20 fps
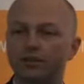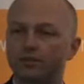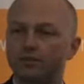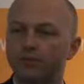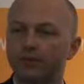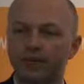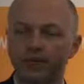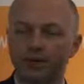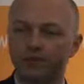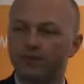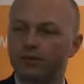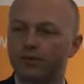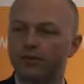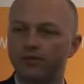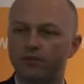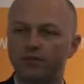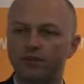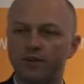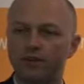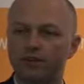just pick up the
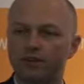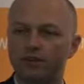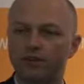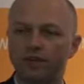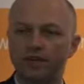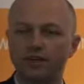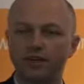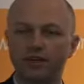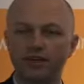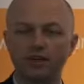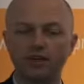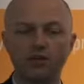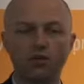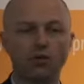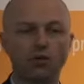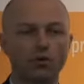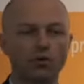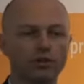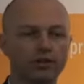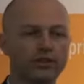information I need,
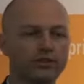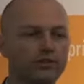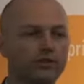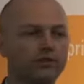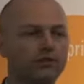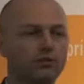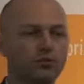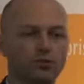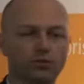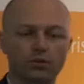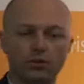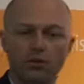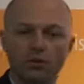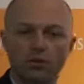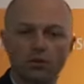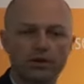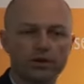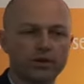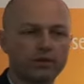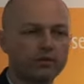or listen to a
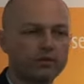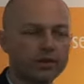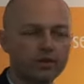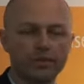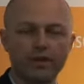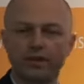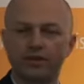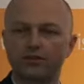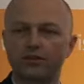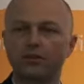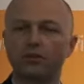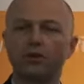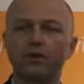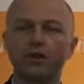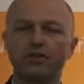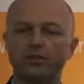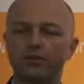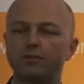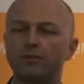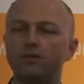recorded WebEx, or
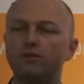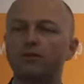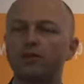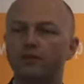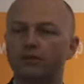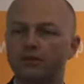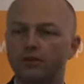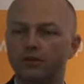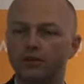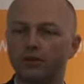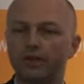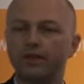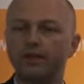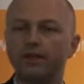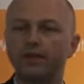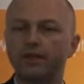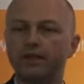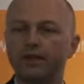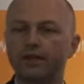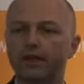whatever I'm going to be doing,
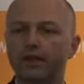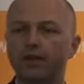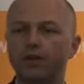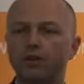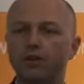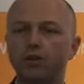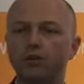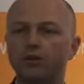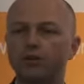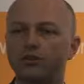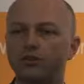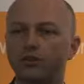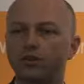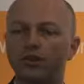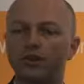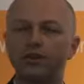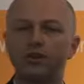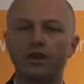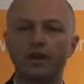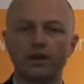or
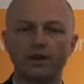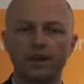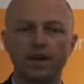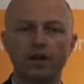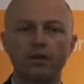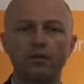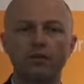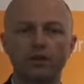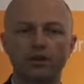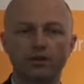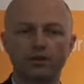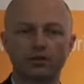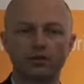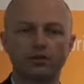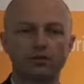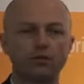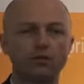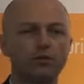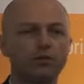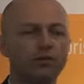join a network
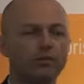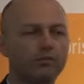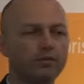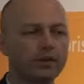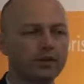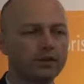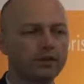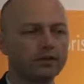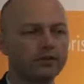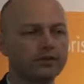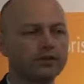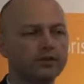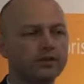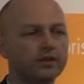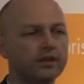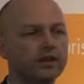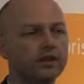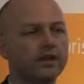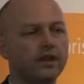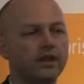group and
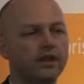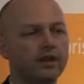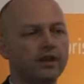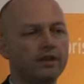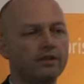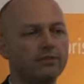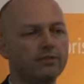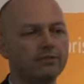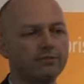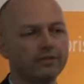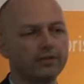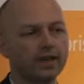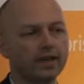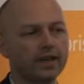peers, and